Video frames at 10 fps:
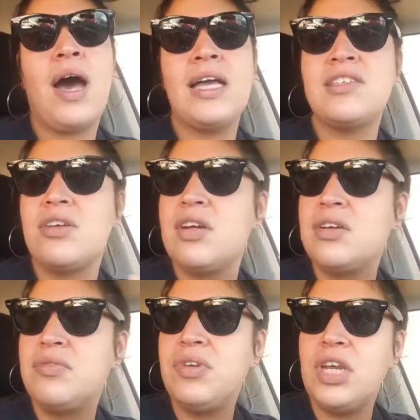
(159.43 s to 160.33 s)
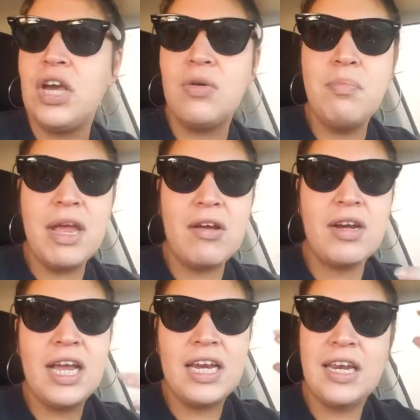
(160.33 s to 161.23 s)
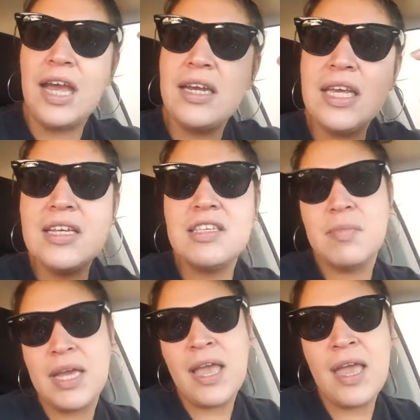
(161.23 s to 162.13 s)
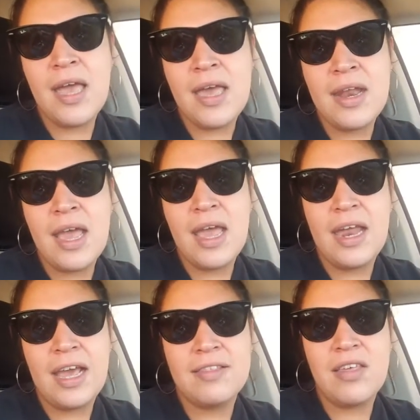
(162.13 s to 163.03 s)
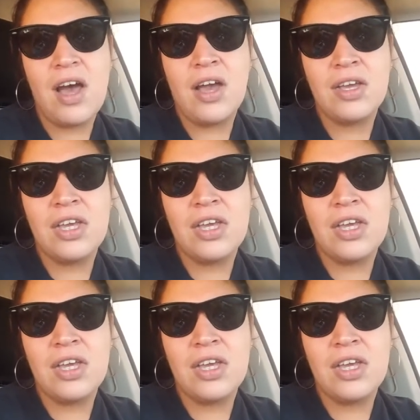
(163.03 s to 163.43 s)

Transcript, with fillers: I started, you know, marinating ideas in my head, and I thought,